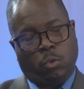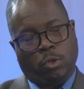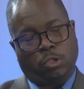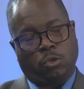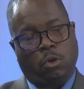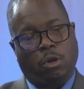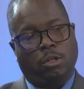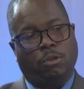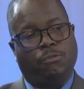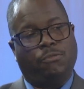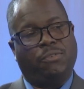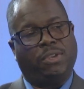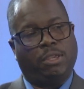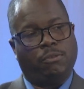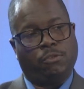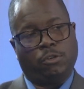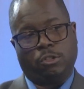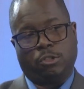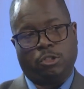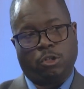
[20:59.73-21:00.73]
what's called a
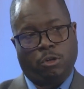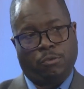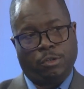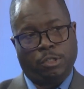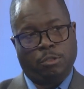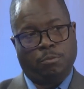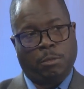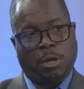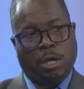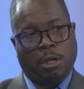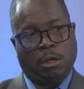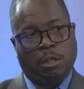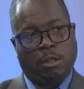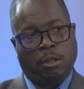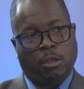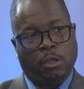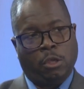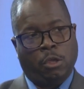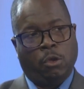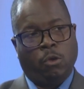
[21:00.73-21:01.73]
fee-for-service model,
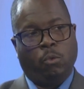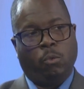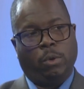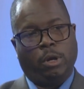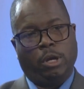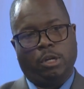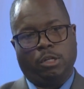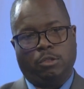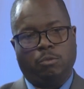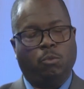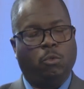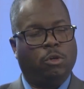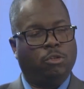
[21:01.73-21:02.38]
where it's more